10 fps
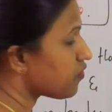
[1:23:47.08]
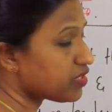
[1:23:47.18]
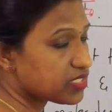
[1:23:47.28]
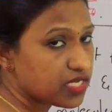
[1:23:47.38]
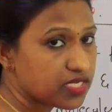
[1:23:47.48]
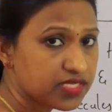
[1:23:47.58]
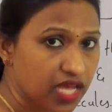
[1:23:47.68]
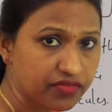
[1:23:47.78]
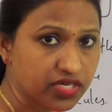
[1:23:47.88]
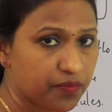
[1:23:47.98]
every cell is
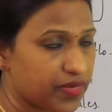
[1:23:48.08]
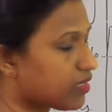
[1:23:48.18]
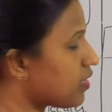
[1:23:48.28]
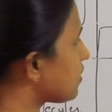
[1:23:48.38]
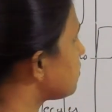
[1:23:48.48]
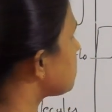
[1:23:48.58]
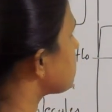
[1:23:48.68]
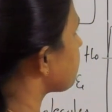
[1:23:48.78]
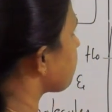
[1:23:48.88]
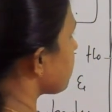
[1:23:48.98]
having a plaque like this,